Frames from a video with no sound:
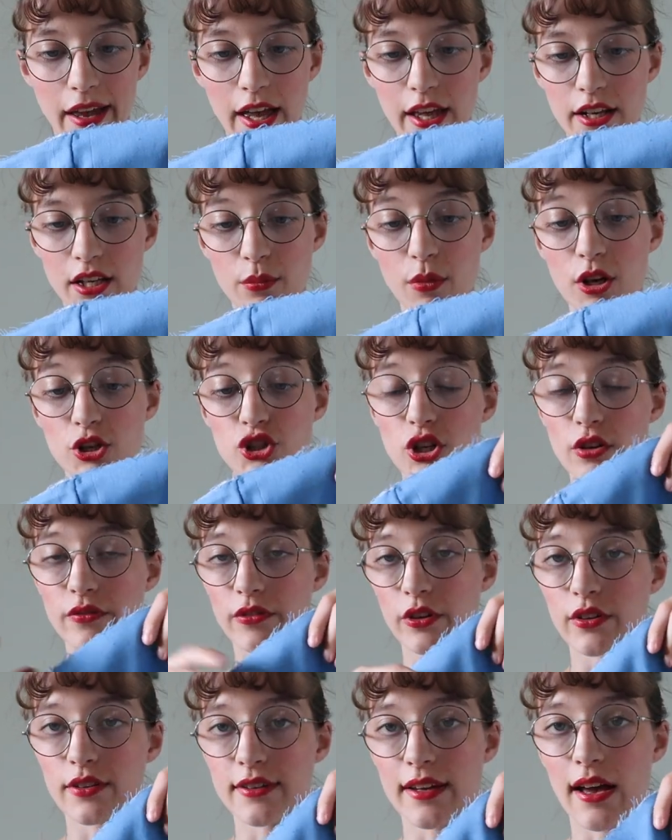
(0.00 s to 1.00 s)
And I'm not sure if
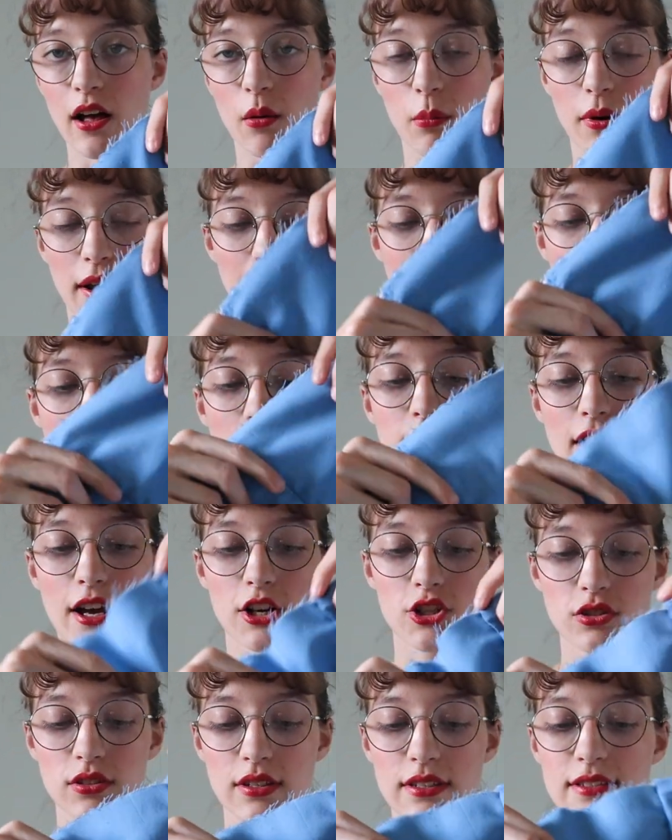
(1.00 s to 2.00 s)
you can tell, but I have
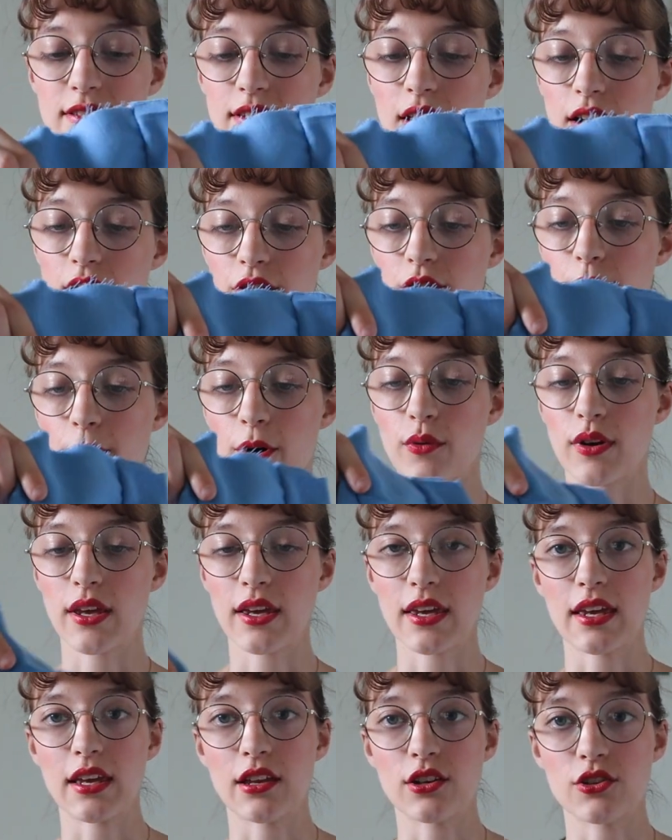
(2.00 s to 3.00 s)
actually stuck the
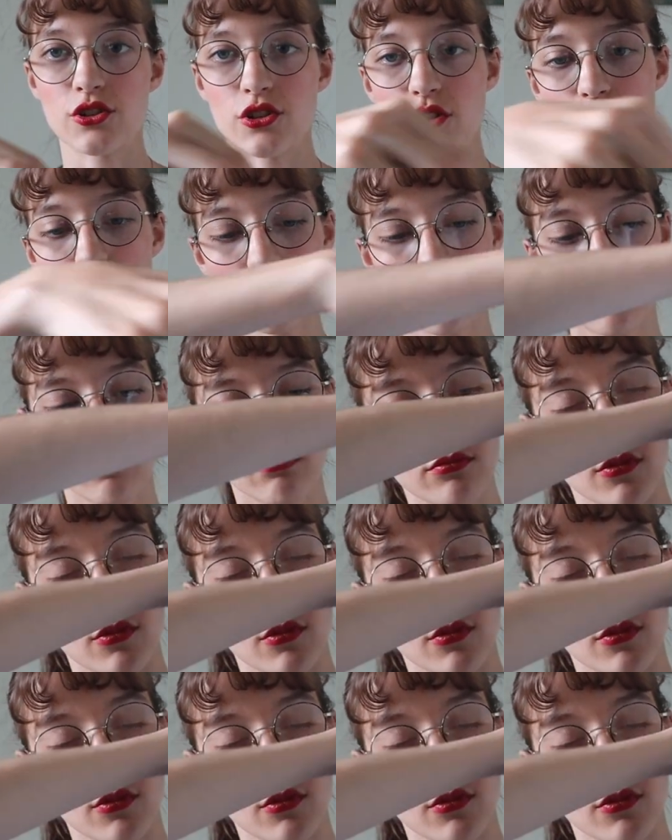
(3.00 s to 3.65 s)
boning into